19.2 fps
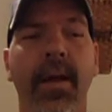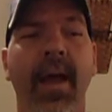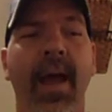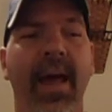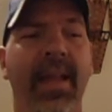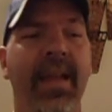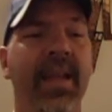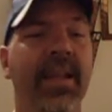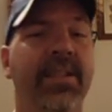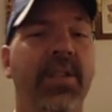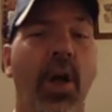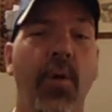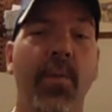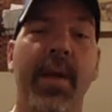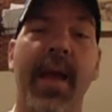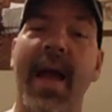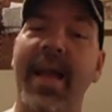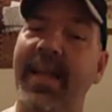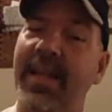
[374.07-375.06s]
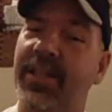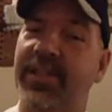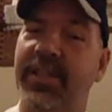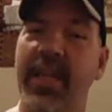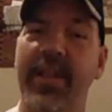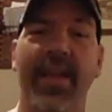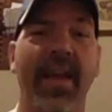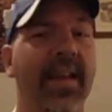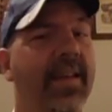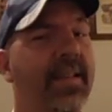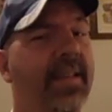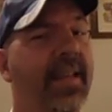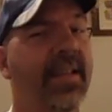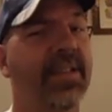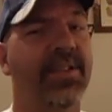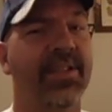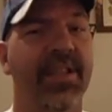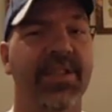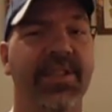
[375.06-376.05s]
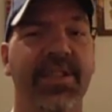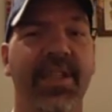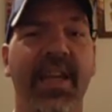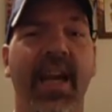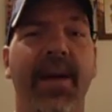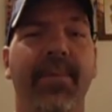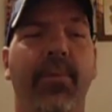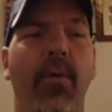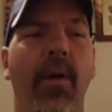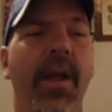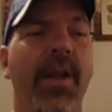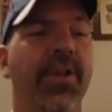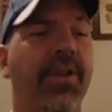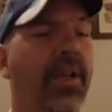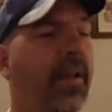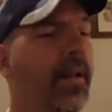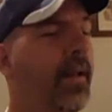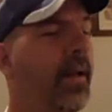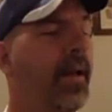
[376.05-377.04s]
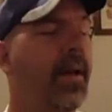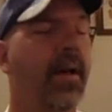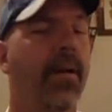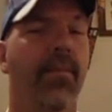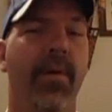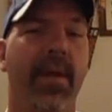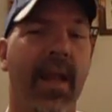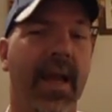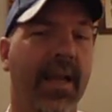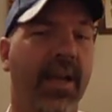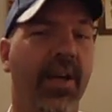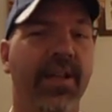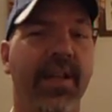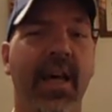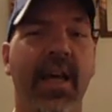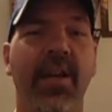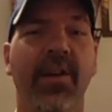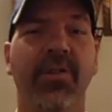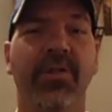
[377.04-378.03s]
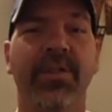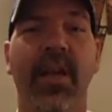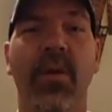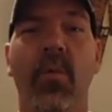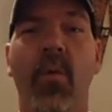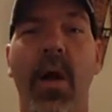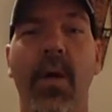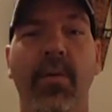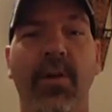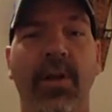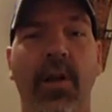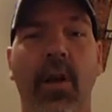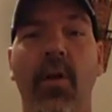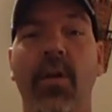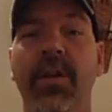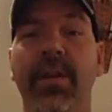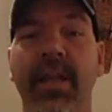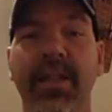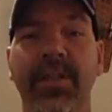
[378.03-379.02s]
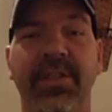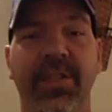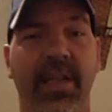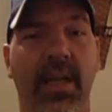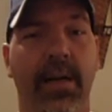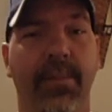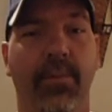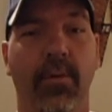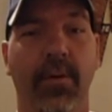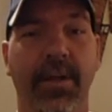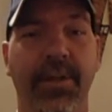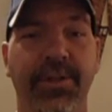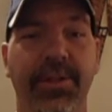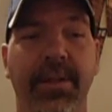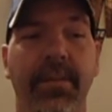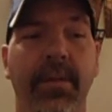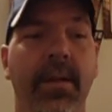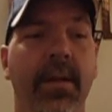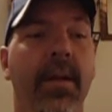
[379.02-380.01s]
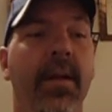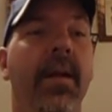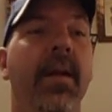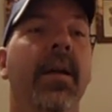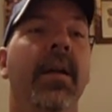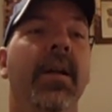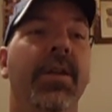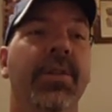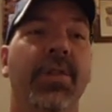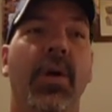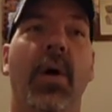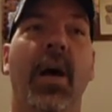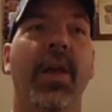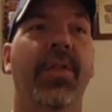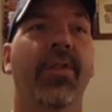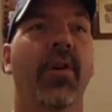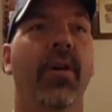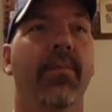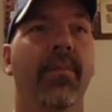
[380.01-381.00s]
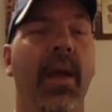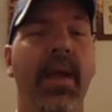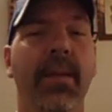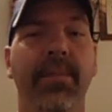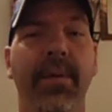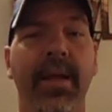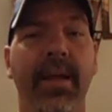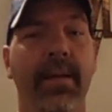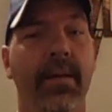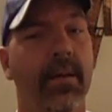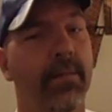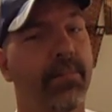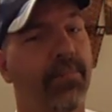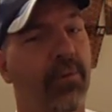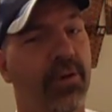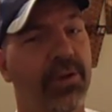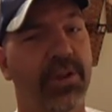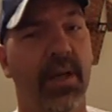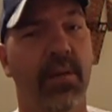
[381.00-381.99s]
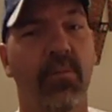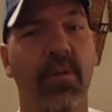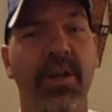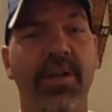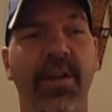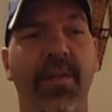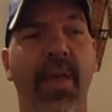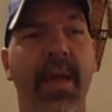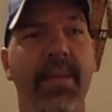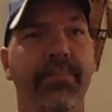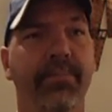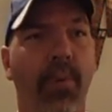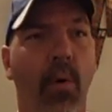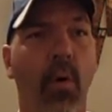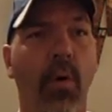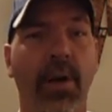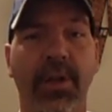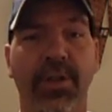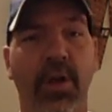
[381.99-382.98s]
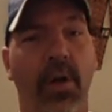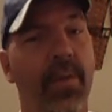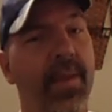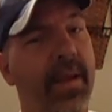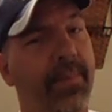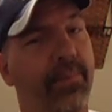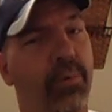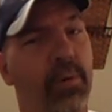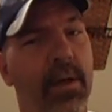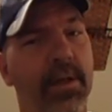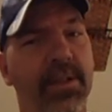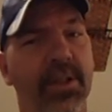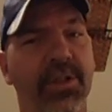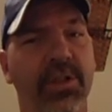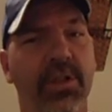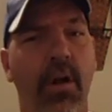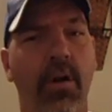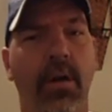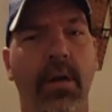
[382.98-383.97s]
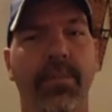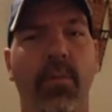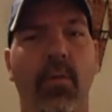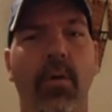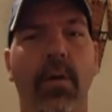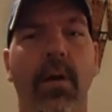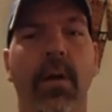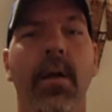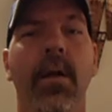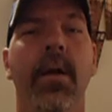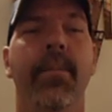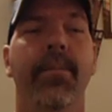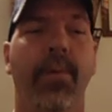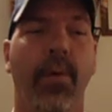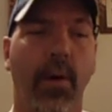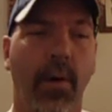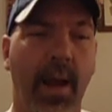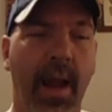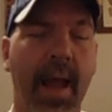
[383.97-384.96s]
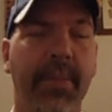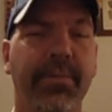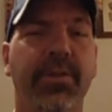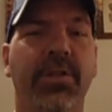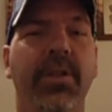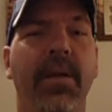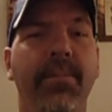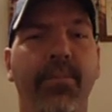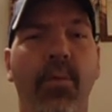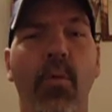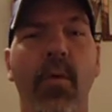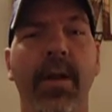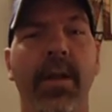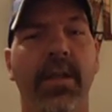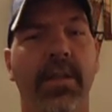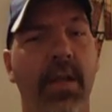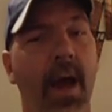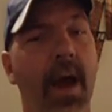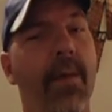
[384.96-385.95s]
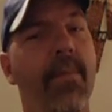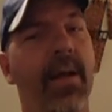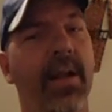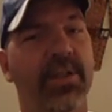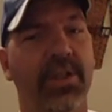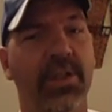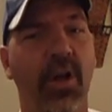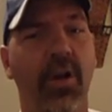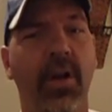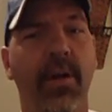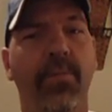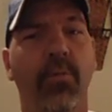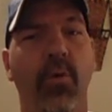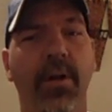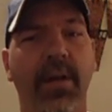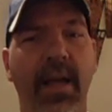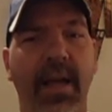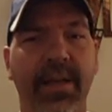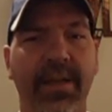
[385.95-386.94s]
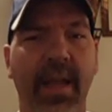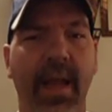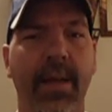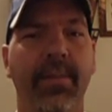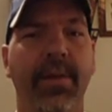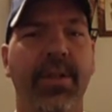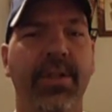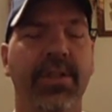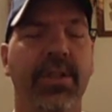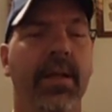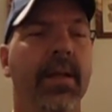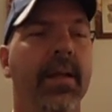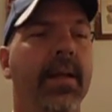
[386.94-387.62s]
And he told me, "I can see that in DCC operation, but I could not understand why it would occur in DC operation." So I thought maybe, for some reason, that board, it's only a printed circuit board. Perhaps some point in time that circuit board got damaged.